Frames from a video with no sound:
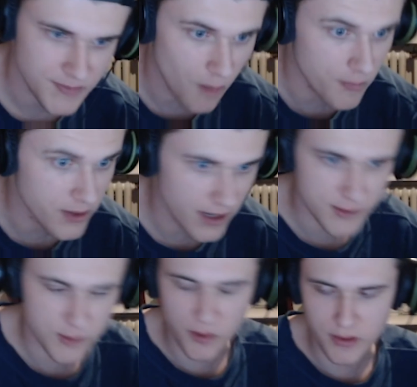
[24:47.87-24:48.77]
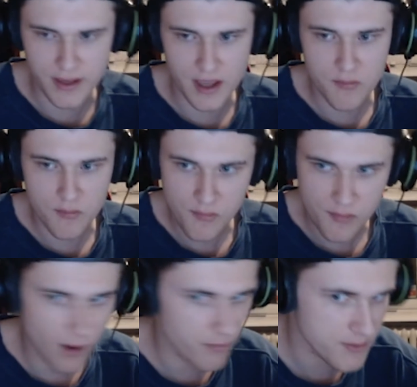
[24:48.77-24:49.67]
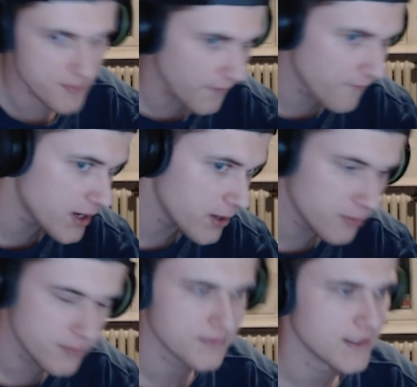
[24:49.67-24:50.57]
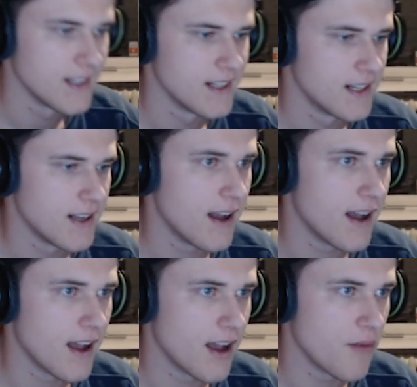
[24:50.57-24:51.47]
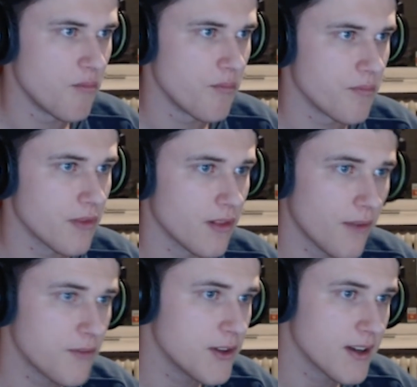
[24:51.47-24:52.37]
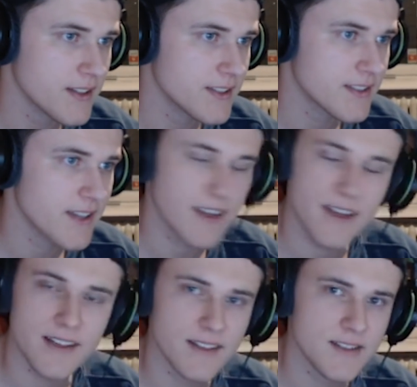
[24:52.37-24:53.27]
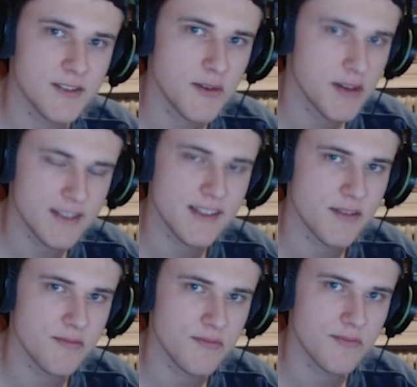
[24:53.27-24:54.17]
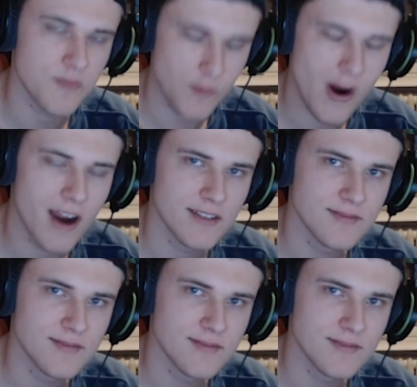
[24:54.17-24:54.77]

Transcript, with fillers: hope you guys enjoy the game. Probably be a video. Um, love you guys, and see you next time. Mwah.